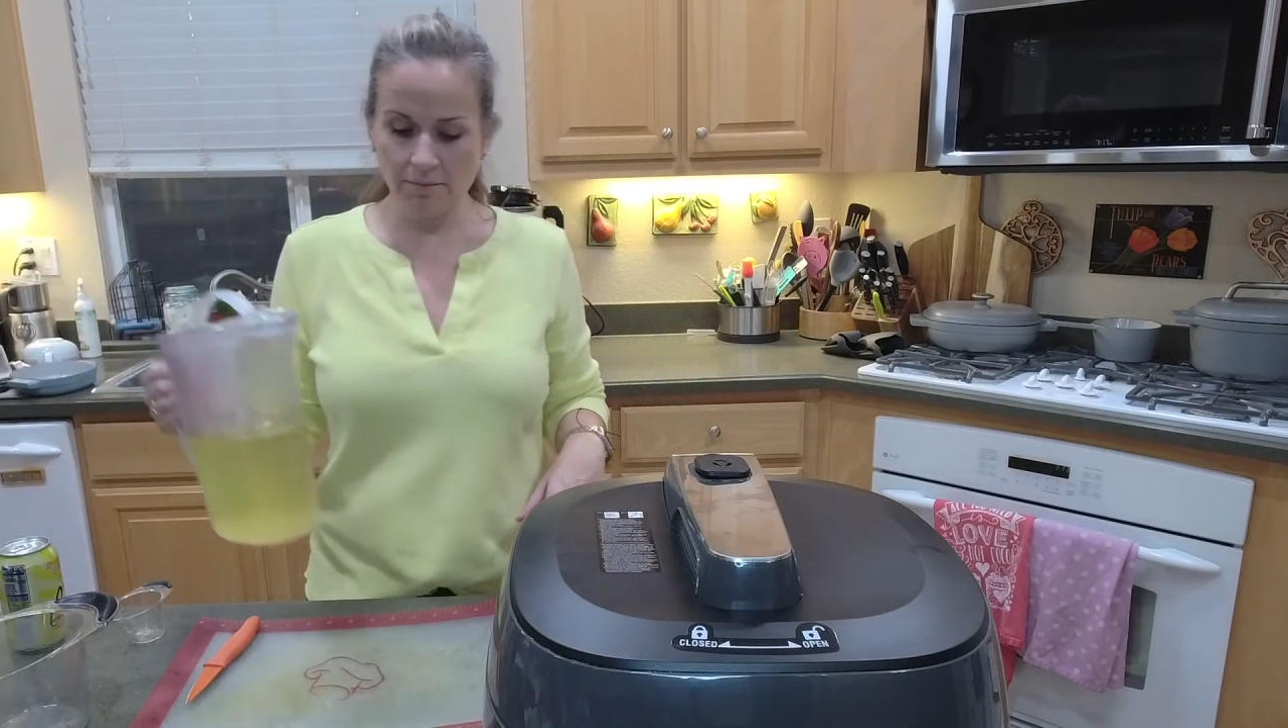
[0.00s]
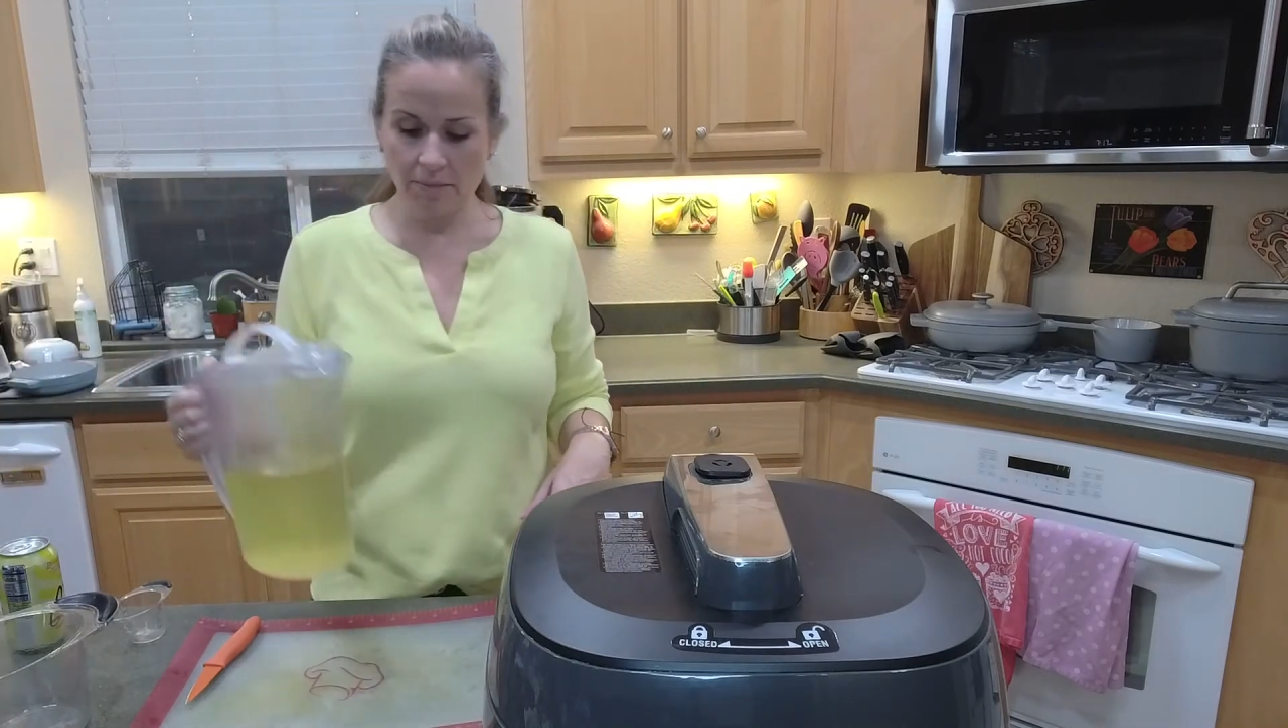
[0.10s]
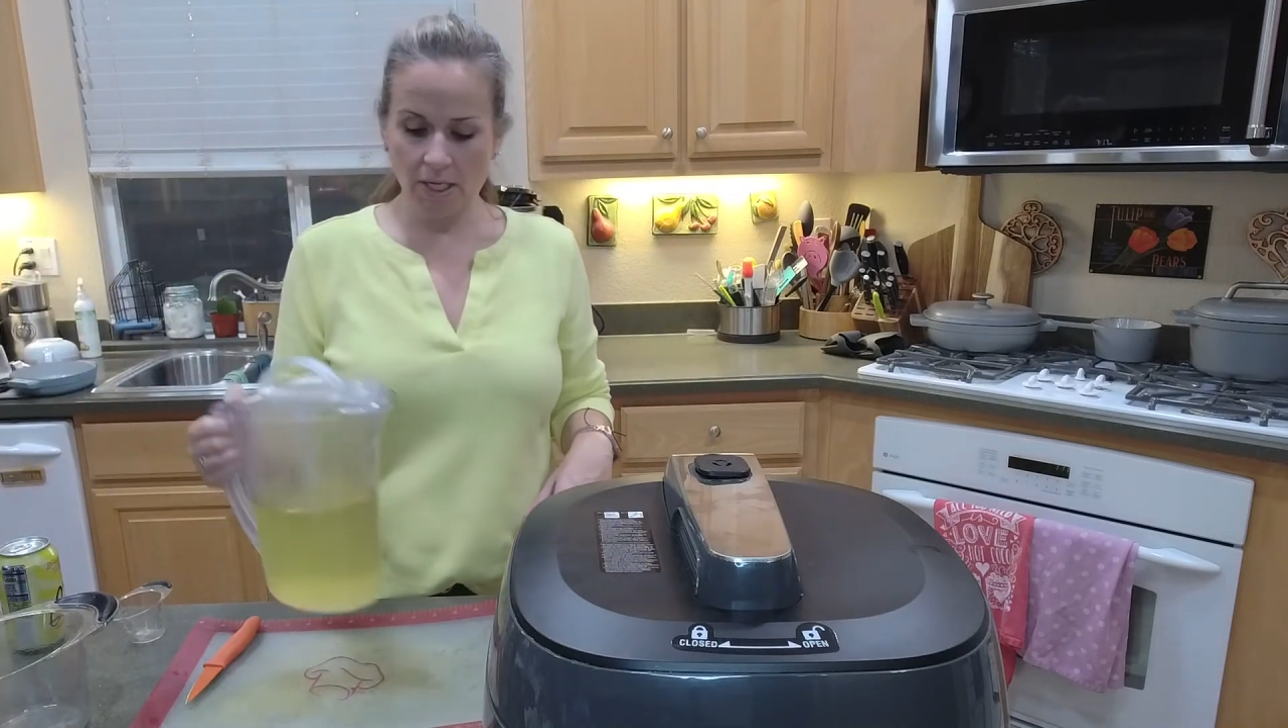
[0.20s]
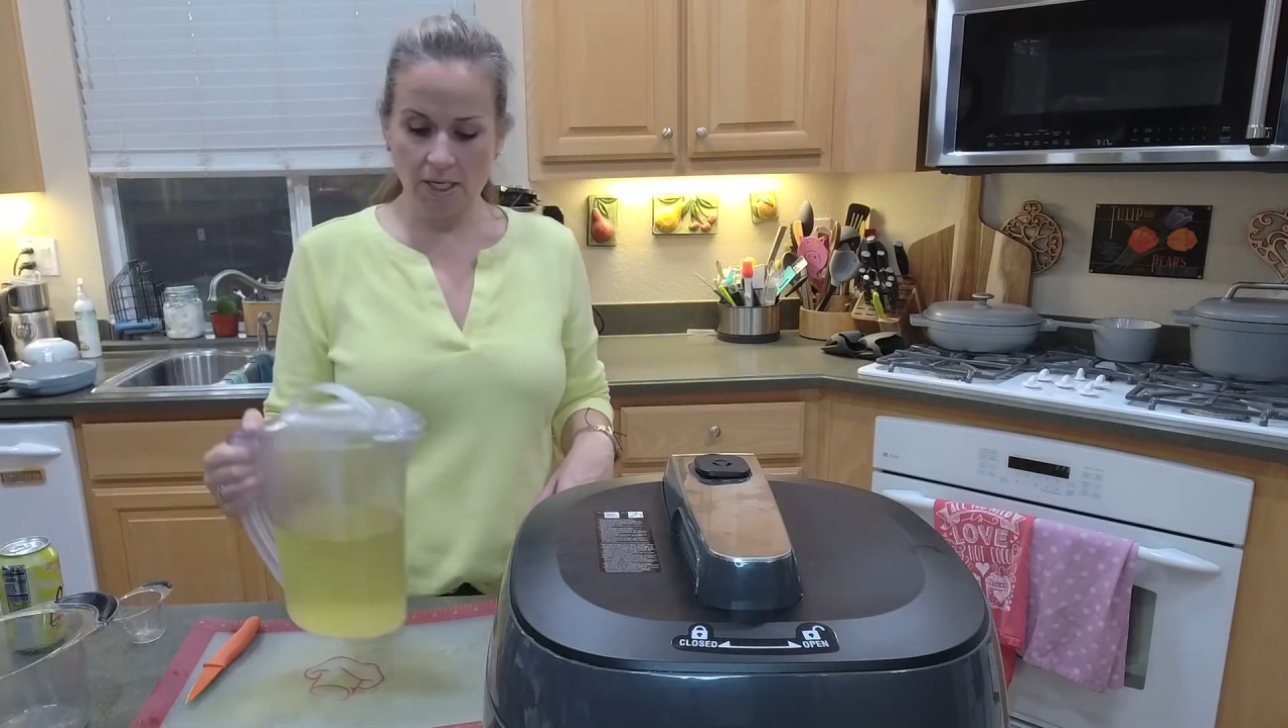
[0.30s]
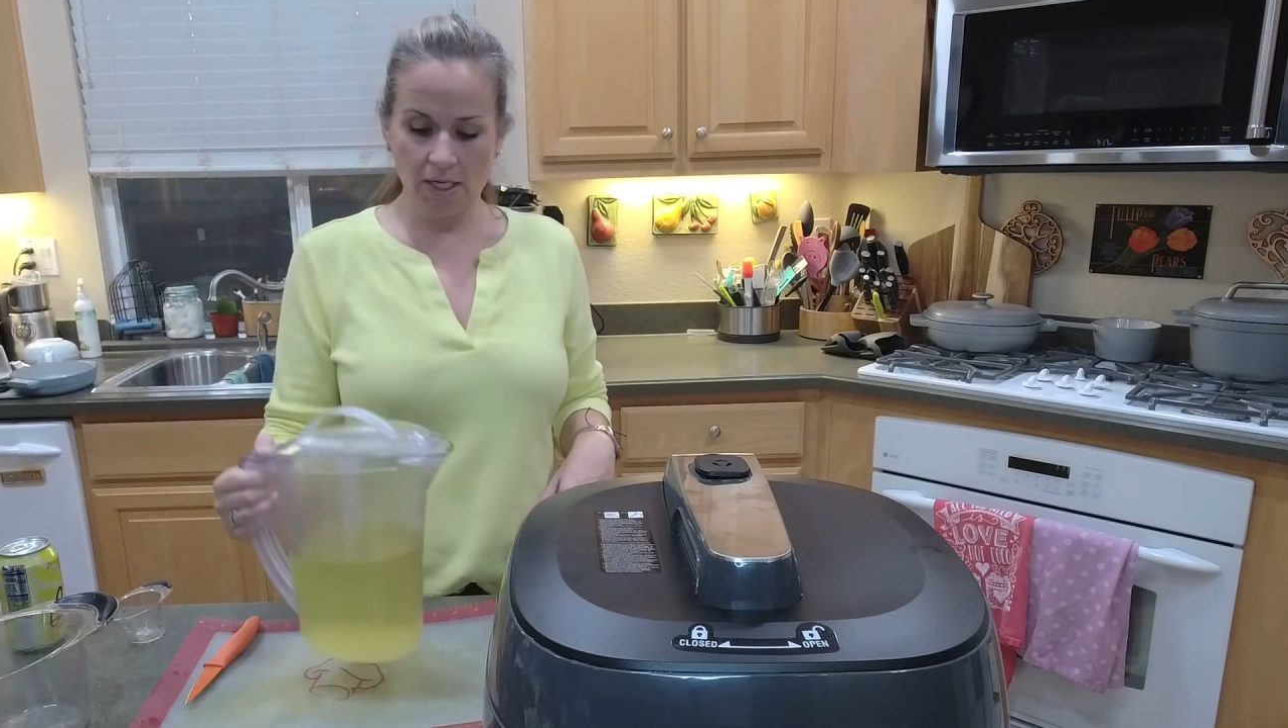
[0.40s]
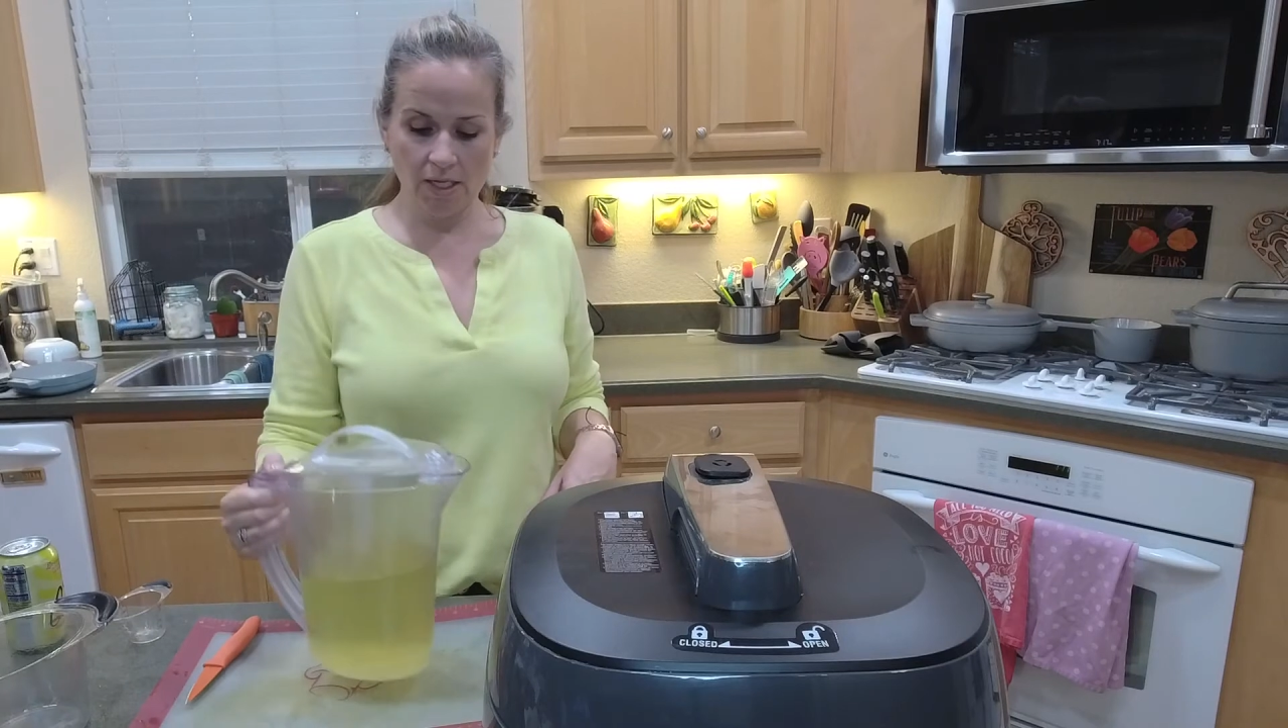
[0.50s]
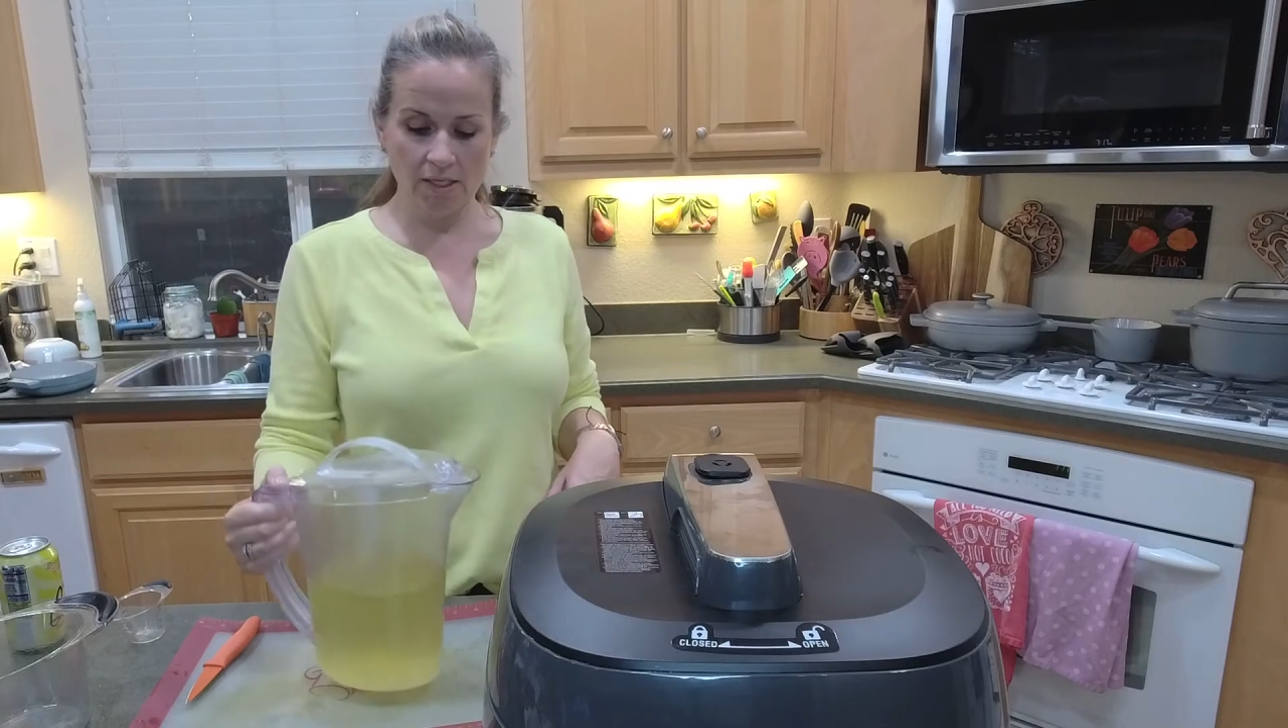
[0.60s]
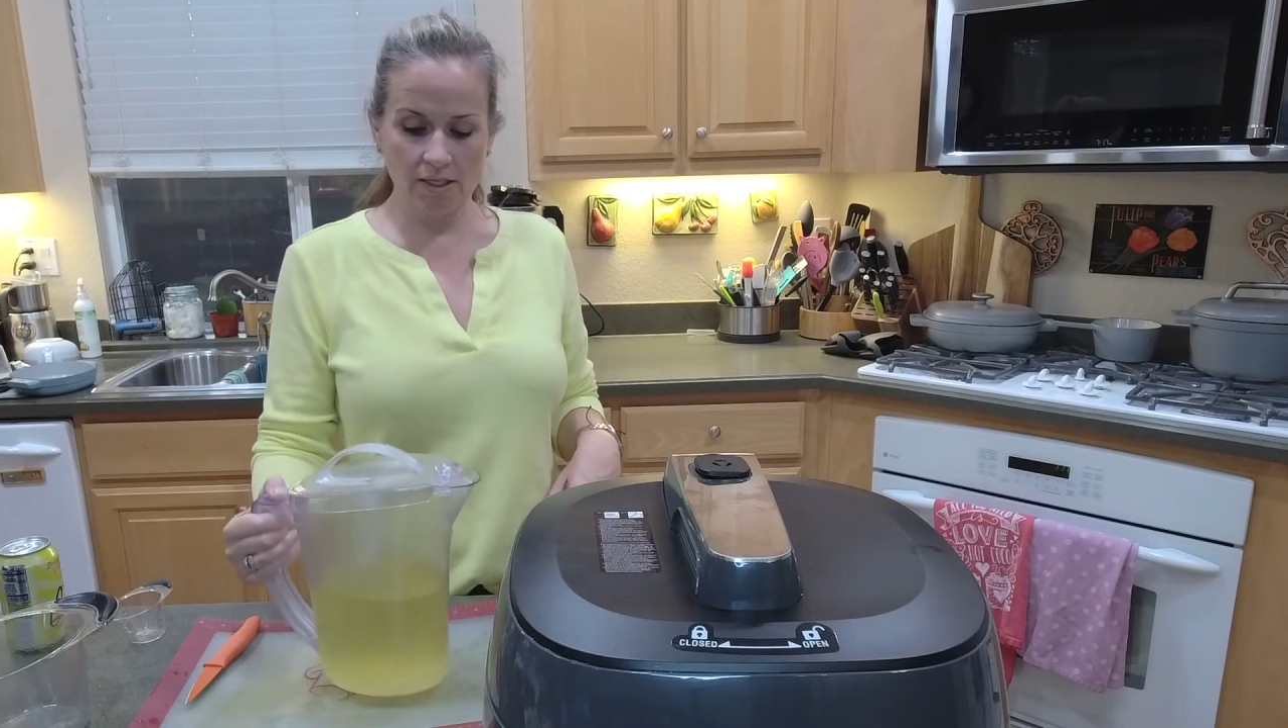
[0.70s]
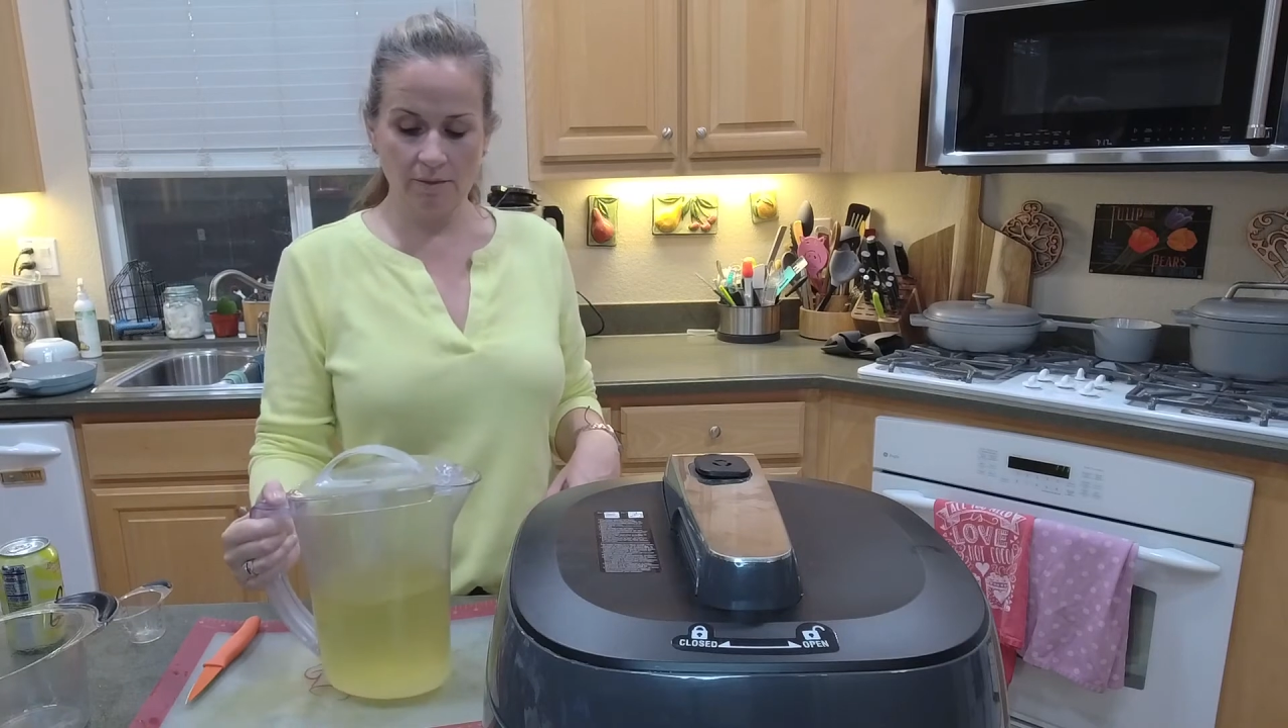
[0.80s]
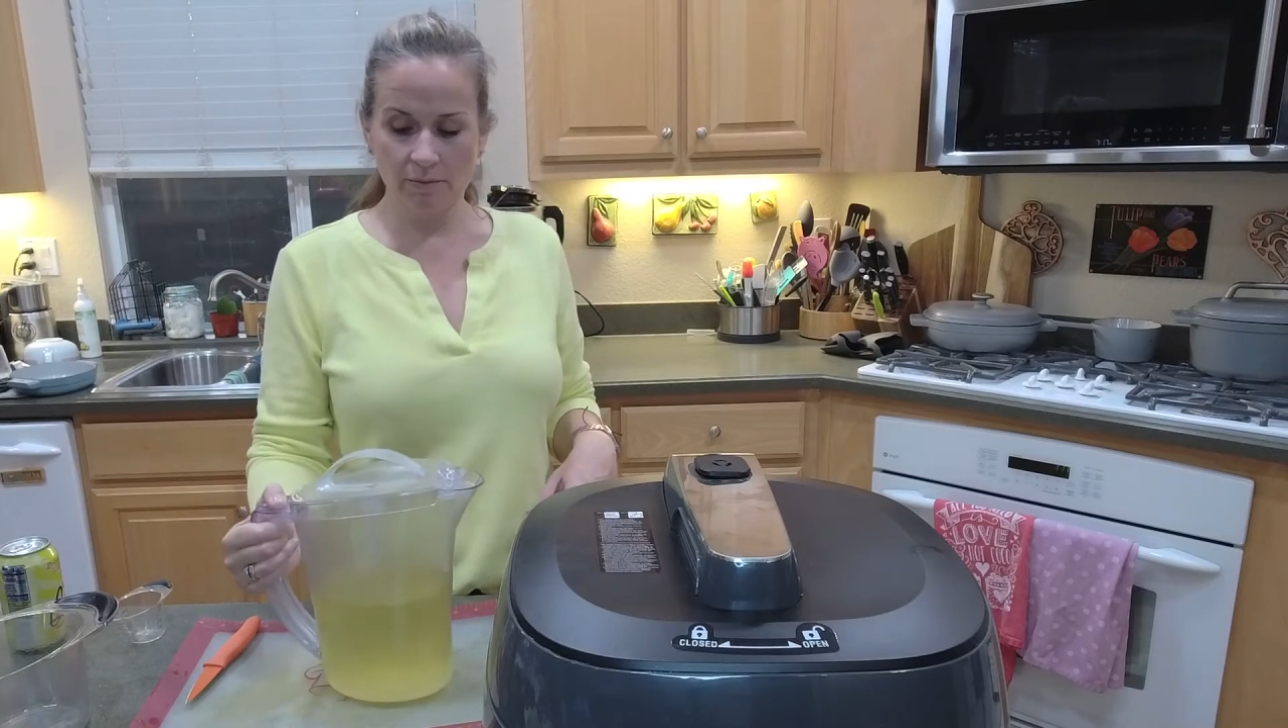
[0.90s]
made